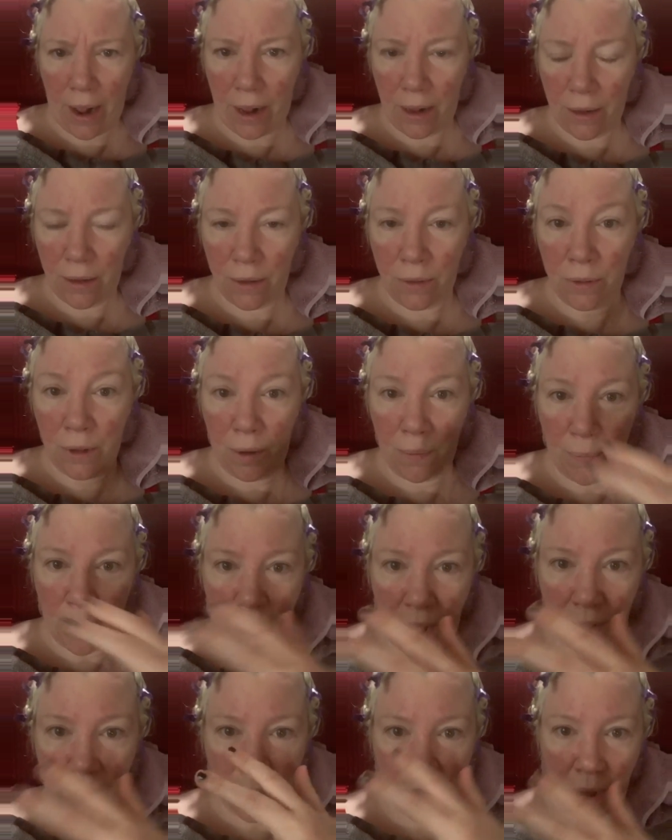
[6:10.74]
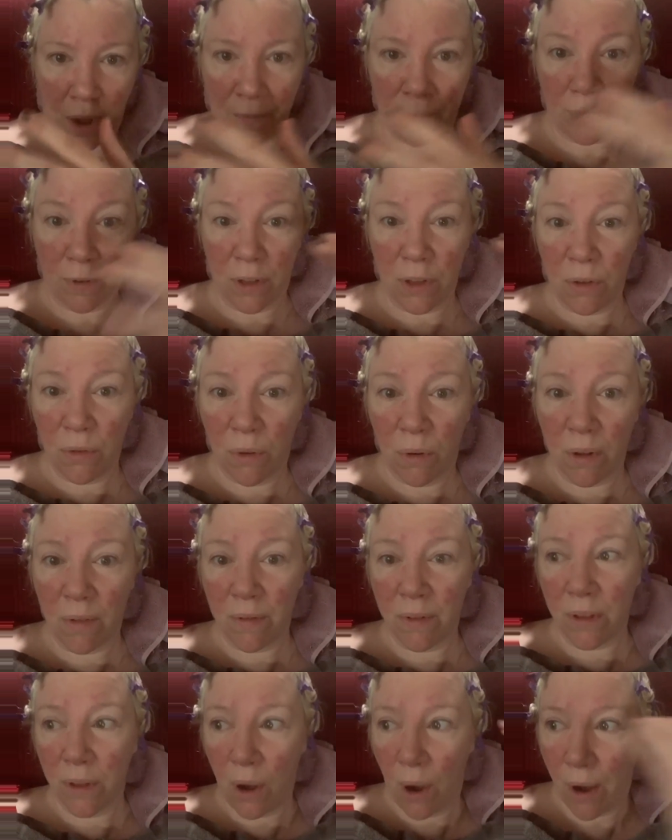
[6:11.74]
in their backyard for you don't
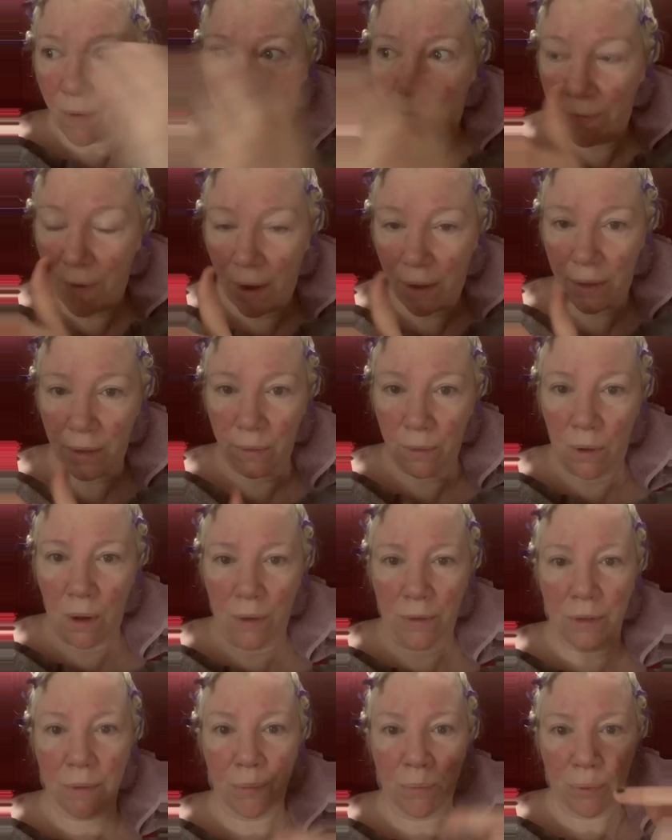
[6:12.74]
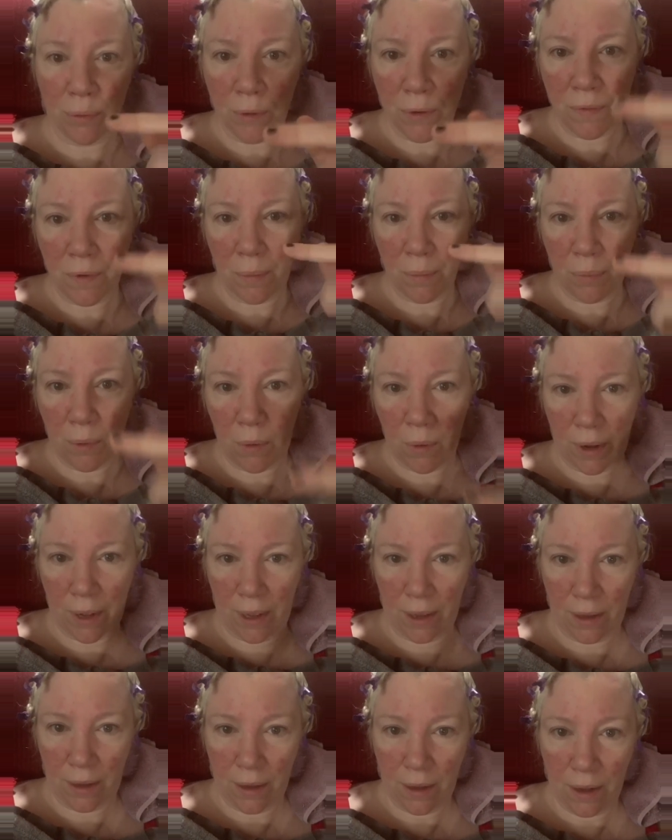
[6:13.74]
even know how fucking long to prove a
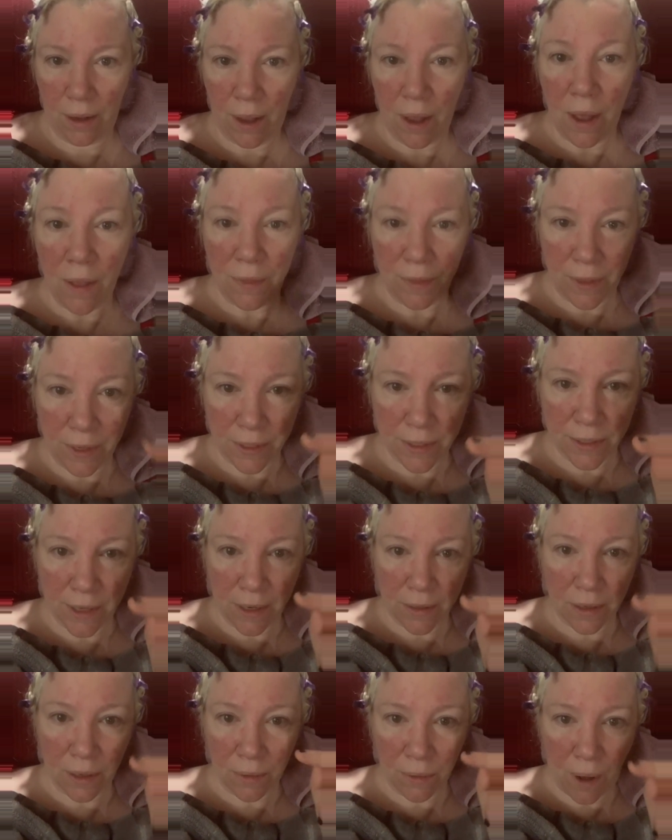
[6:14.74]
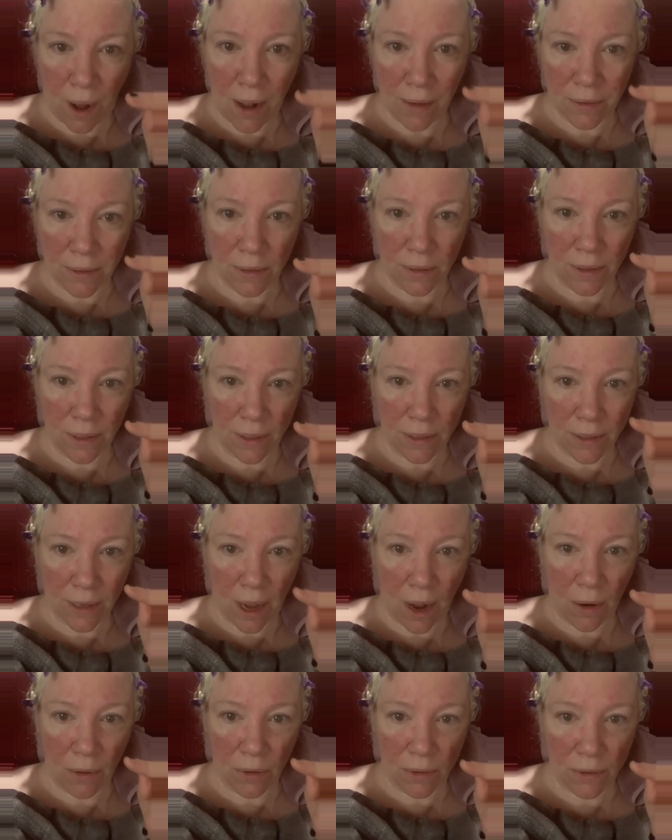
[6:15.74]
point. This says a lot to these
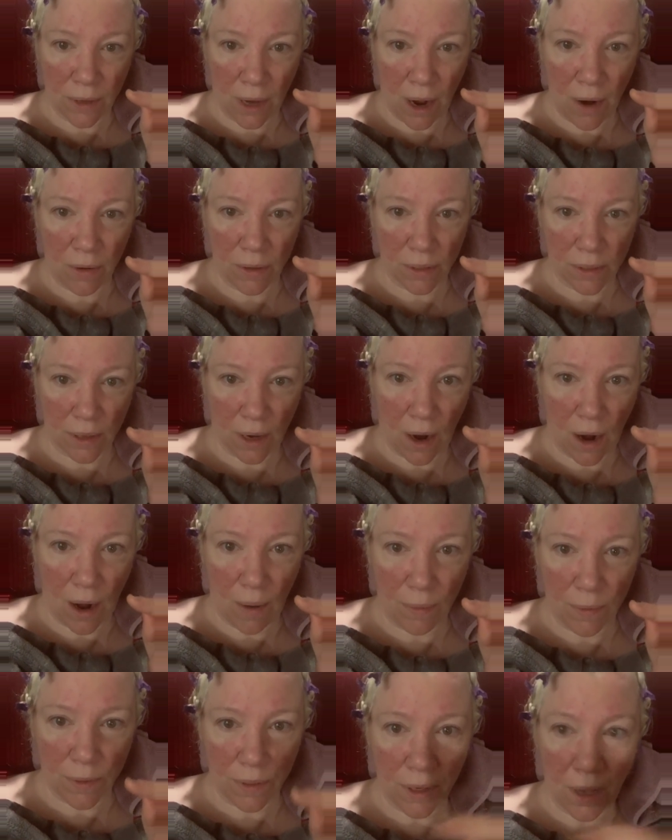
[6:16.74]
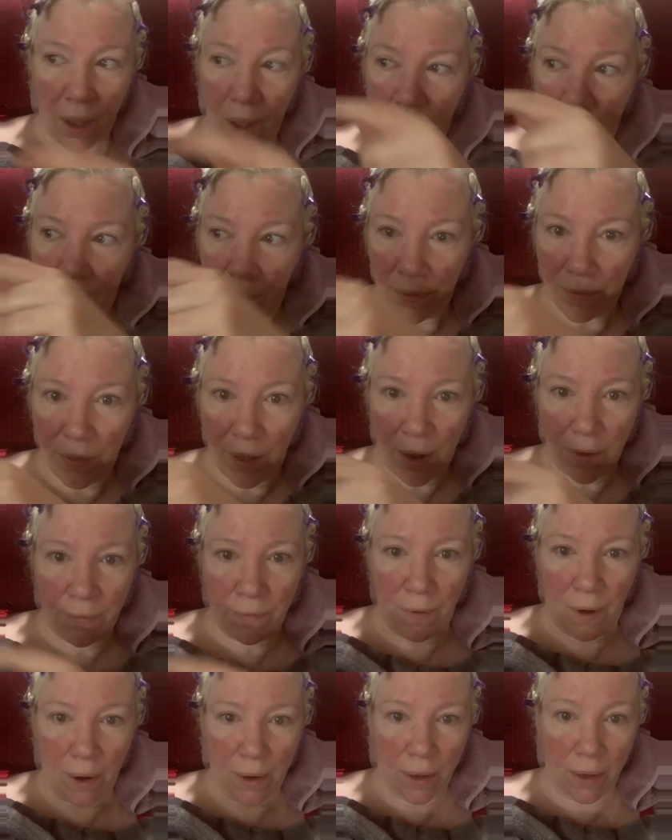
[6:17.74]
counter-terrorist cops. They're
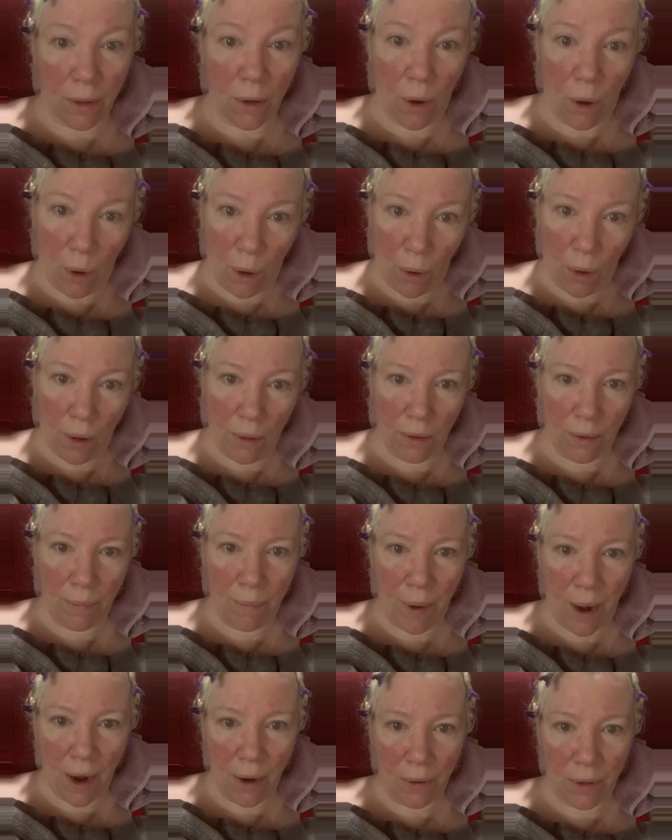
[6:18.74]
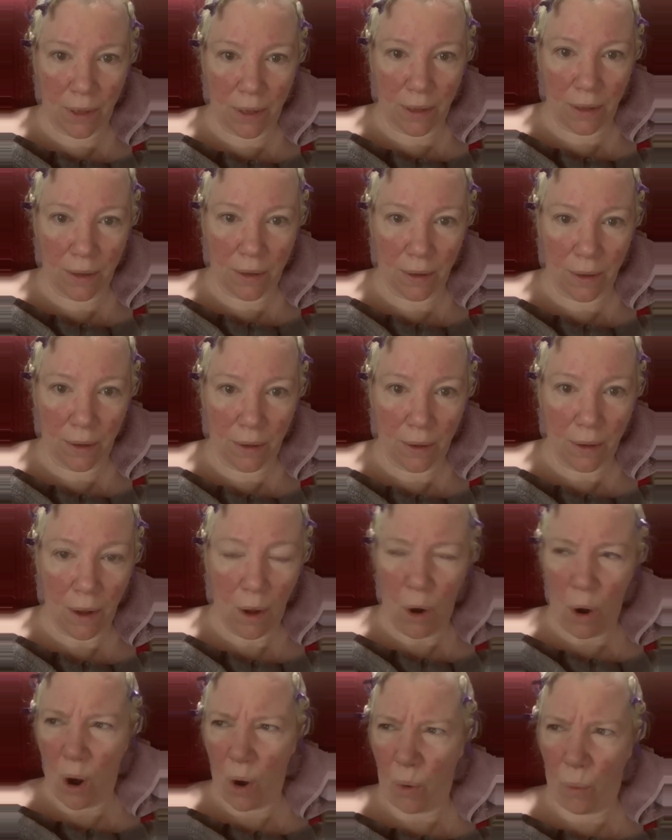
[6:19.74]
fucking all about it here.
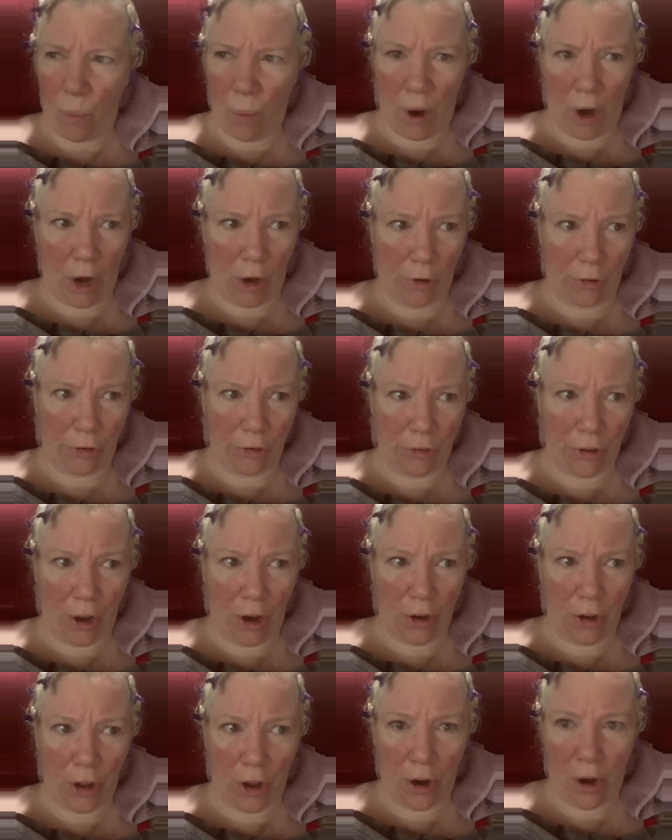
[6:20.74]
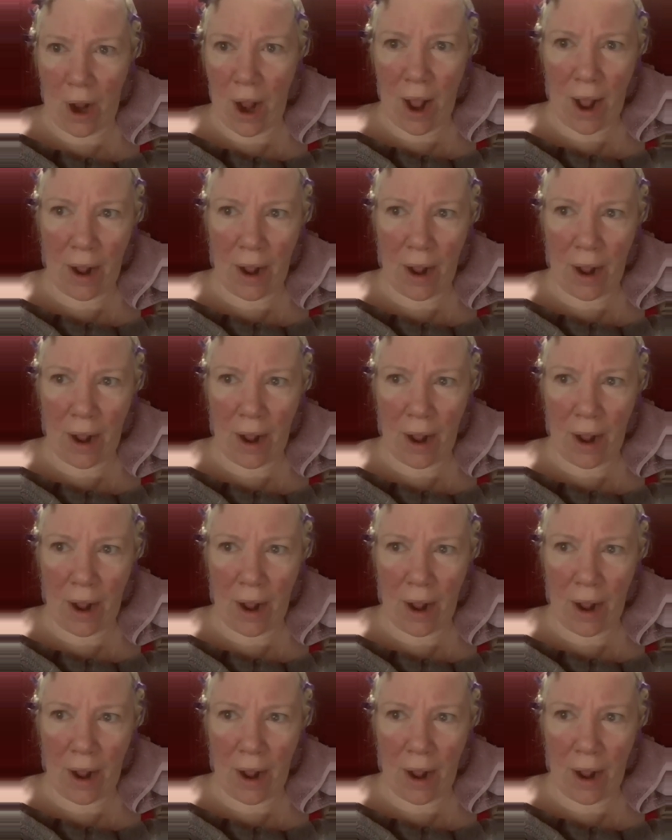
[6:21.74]
We're gonna stand here